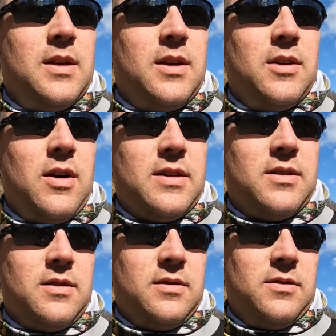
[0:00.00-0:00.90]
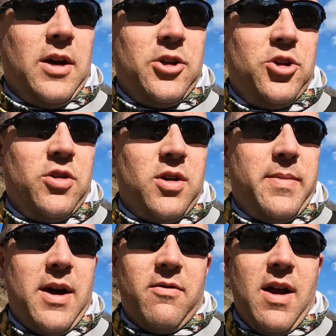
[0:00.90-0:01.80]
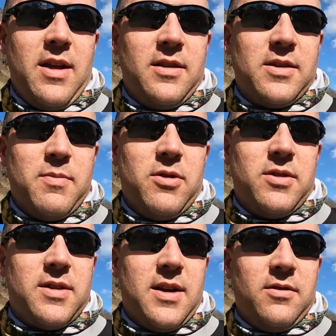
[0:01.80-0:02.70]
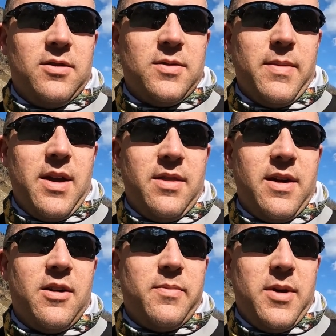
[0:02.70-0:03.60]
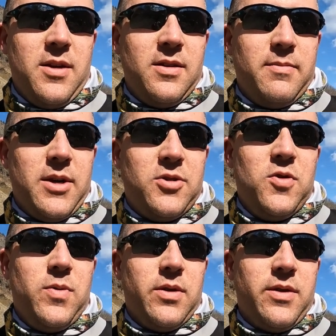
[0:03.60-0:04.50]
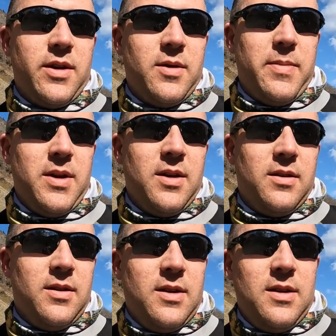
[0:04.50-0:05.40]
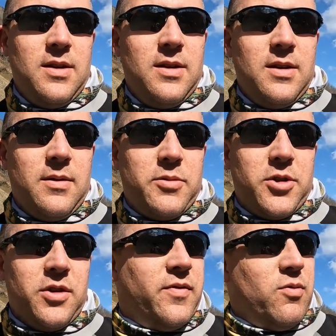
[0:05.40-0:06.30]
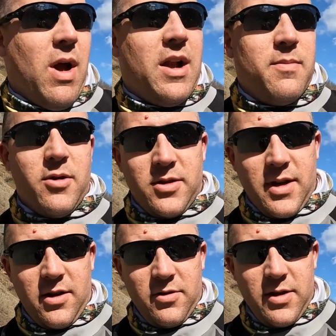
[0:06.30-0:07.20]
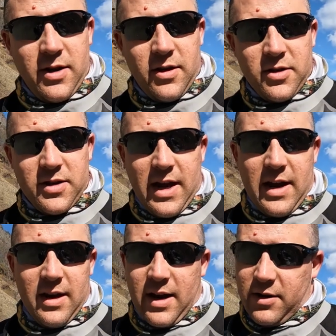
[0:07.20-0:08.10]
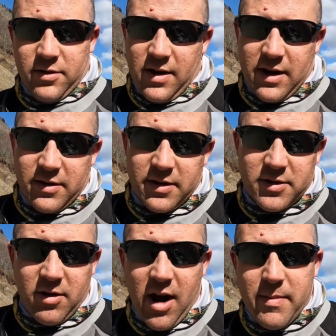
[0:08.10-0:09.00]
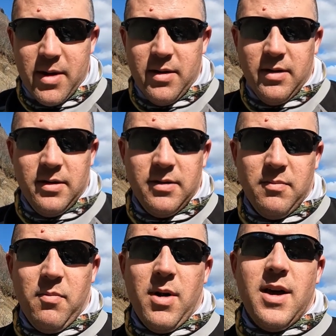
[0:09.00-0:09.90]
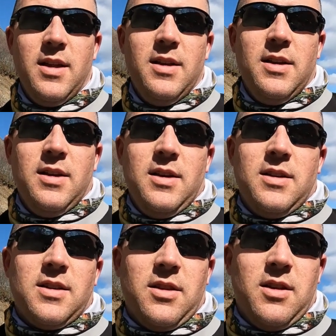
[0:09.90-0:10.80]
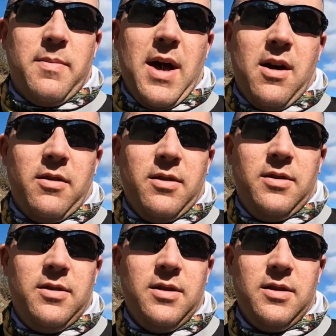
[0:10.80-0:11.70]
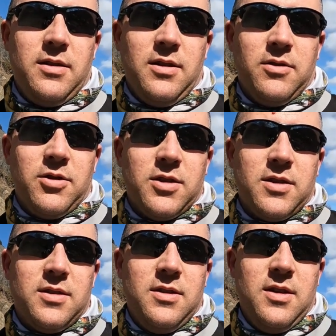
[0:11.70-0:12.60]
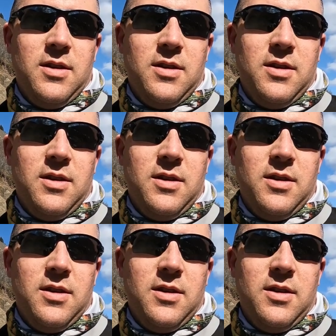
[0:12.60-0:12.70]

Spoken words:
You know, I joke about riding this motorcycle as my therapy, my two-wheel therapy, and I'm sure if you ride a motorcycle, you can understand it. I don't know how to describe it, but something about, you know, just